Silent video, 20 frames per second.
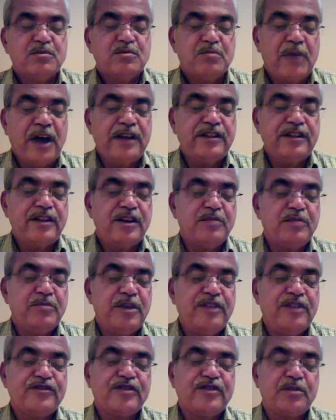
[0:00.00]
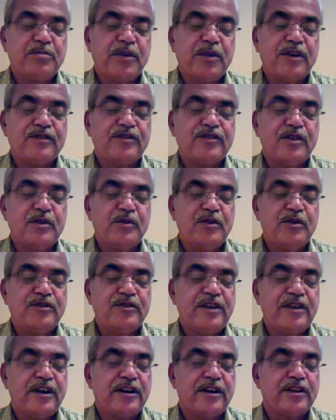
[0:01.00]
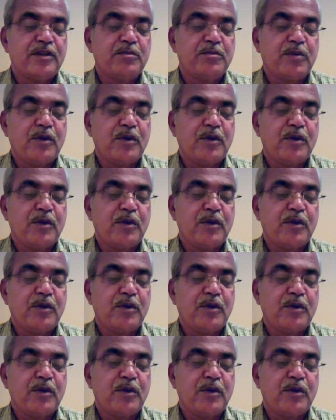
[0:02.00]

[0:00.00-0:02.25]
minor means a person who is under the